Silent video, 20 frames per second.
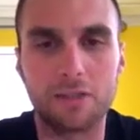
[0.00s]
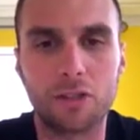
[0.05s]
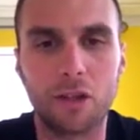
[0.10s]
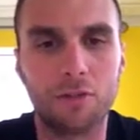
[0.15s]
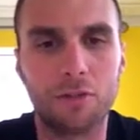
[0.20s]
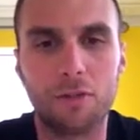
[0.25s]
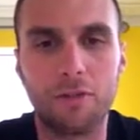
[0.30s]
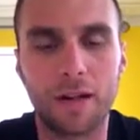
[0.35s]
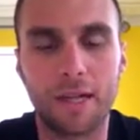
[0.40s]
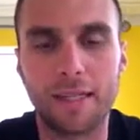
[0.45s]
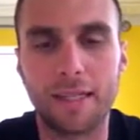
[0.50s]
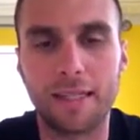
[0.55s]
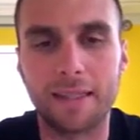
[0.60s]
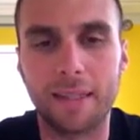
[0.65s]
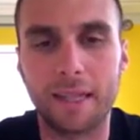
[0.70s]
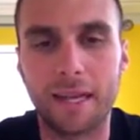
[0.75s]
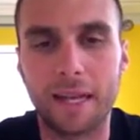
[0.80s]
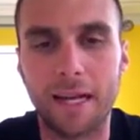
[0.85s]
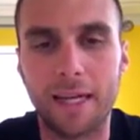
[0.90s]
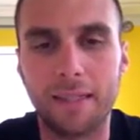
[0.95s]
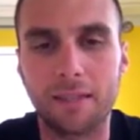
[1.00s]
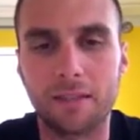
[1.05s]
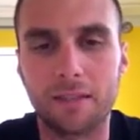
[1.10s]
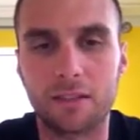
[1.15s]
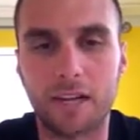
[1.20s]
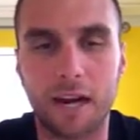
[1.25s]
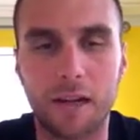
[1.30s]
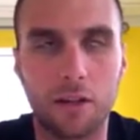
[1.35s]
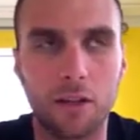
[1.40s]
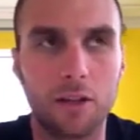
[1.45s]
stuff you find online,
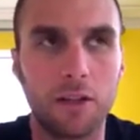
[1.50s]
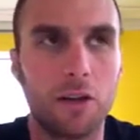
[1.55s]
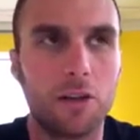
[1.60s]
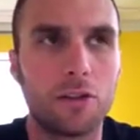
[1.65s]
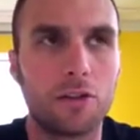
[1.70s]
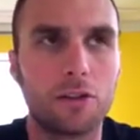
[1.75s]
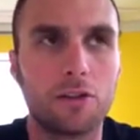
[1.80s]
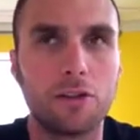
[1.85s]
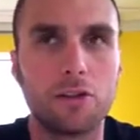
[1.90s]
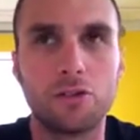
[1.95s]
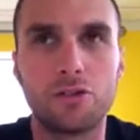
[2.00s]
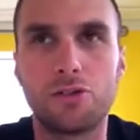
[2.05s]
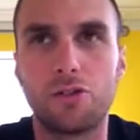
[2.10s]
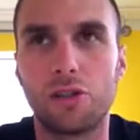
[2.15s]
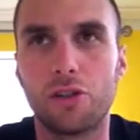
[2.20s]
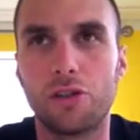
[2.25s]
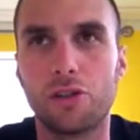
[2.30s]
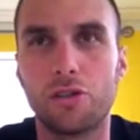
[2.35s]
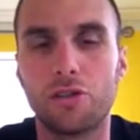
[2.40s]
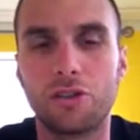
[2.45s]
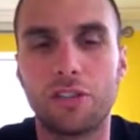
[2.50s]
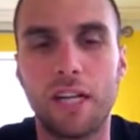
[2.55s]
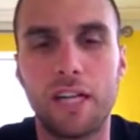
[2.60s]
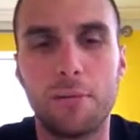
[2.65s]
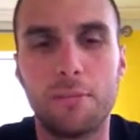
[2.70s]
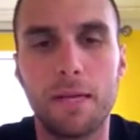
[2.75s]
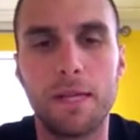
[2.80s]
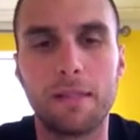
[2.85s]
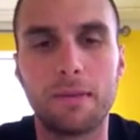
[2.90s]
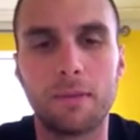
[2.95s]
scholarly articles, journals,
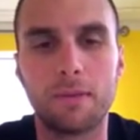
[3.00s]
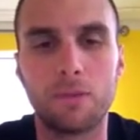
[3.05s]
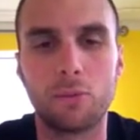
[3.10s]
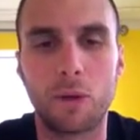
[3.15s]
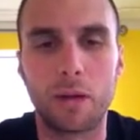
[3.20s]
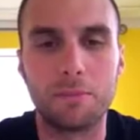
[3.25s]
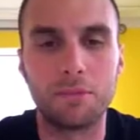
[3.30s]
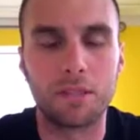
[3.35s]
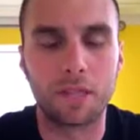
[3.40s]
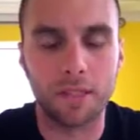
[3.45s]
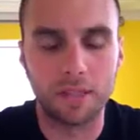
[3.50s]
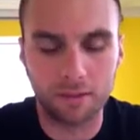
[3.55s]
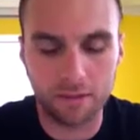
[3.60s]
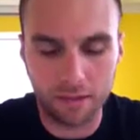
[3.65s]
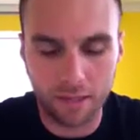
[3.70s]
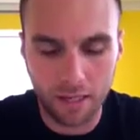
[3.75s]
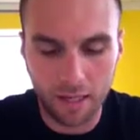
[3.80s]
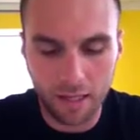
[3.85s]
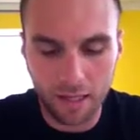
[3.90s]
databases, websites,